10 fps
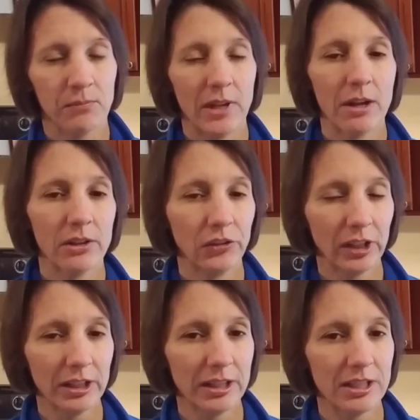Now, the
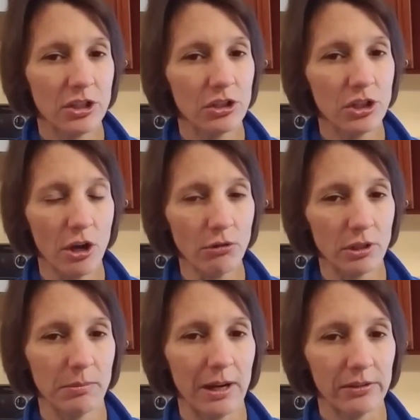second thing to
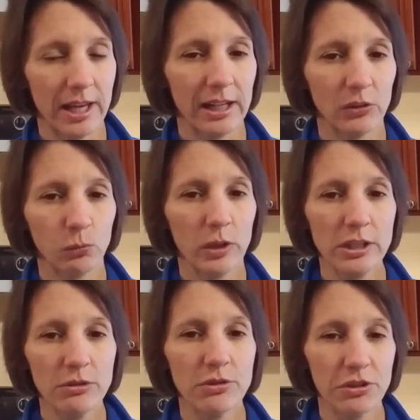note about that is
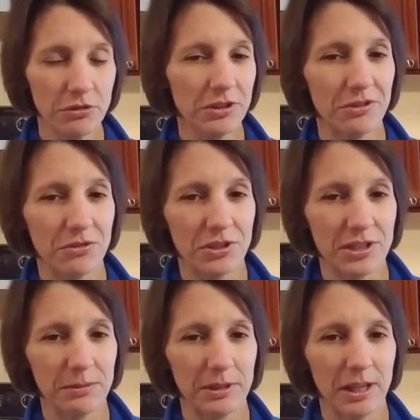when you do use the
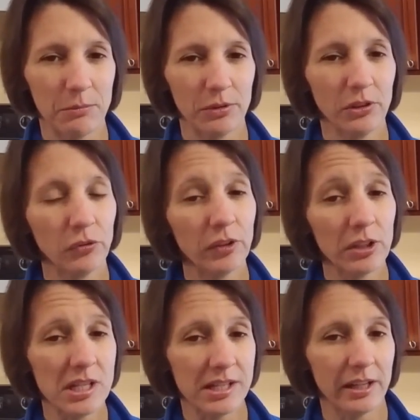CBD hemp oil, it's
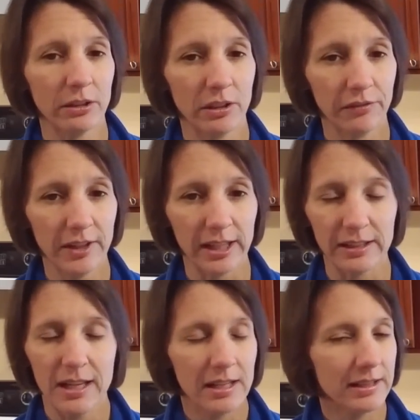very subtle
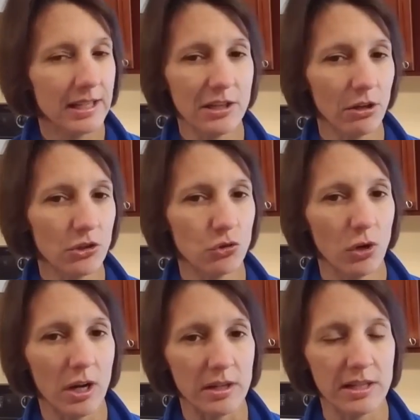effect. These aren't
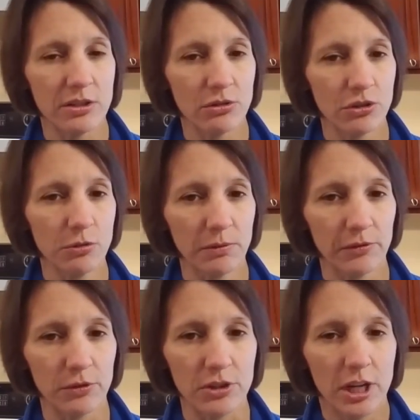drugs, these are
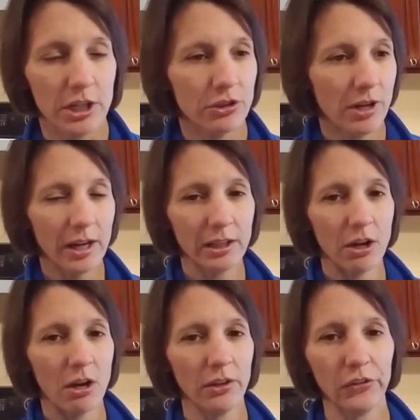superfoods. You're not
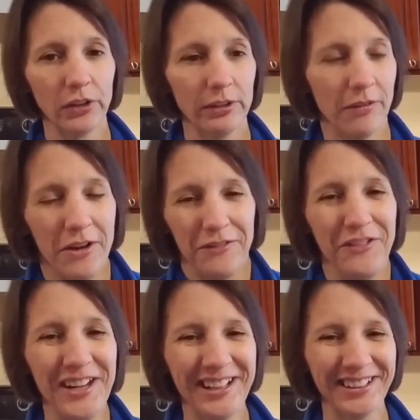gonna all of a sudden
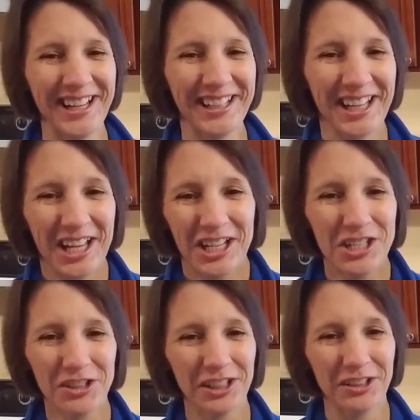feel like
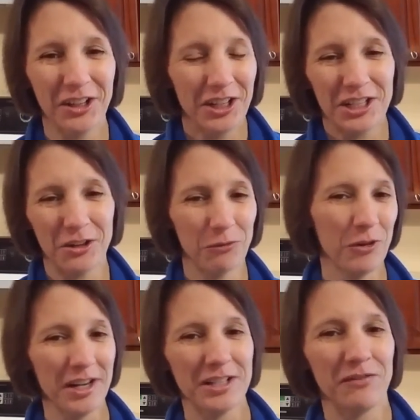you can,
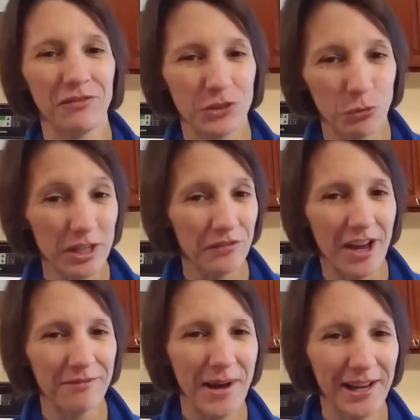run
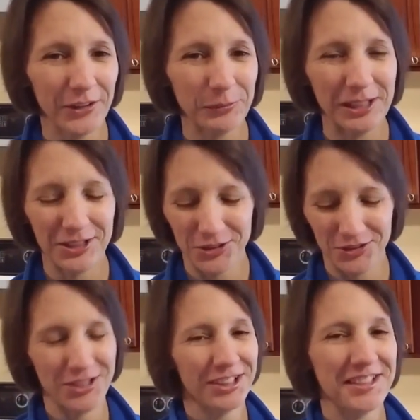25 miles because
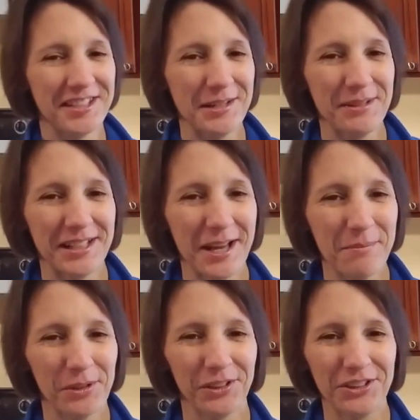you took the CBD
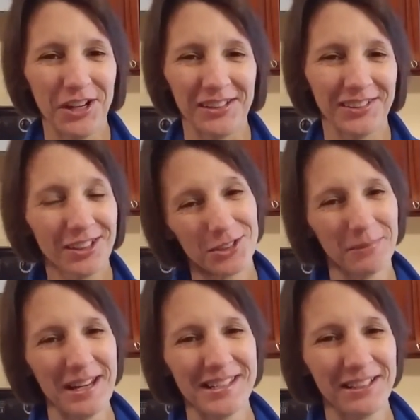hemp oil and you had such
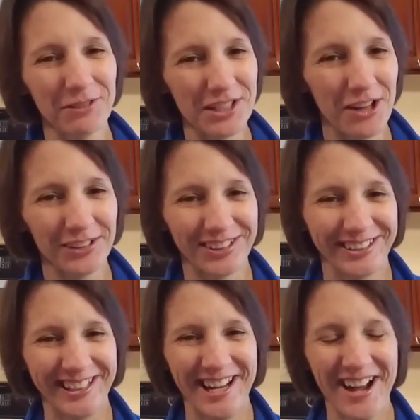amazing results.
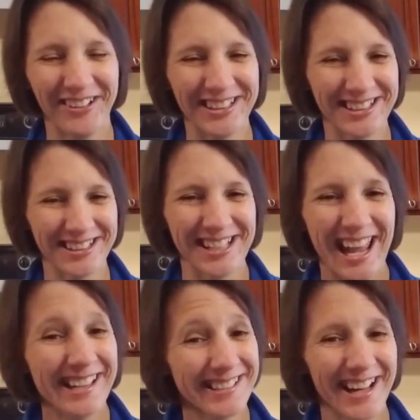
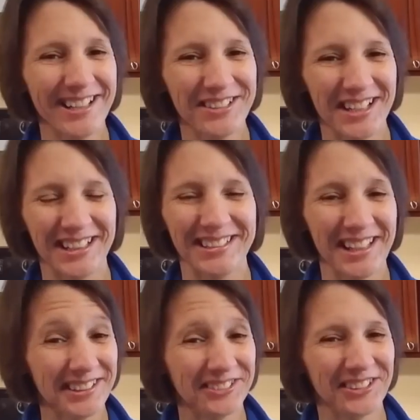It's not a drug, it
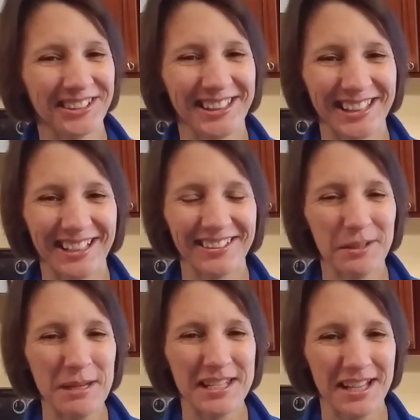doesn't work like that. It's
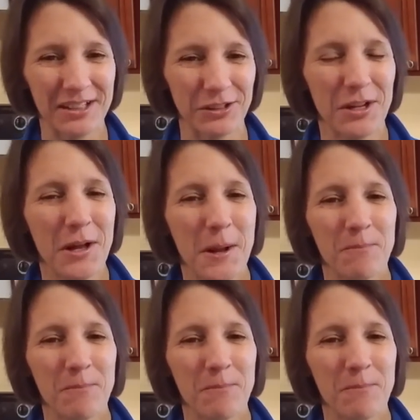gonna be subtle.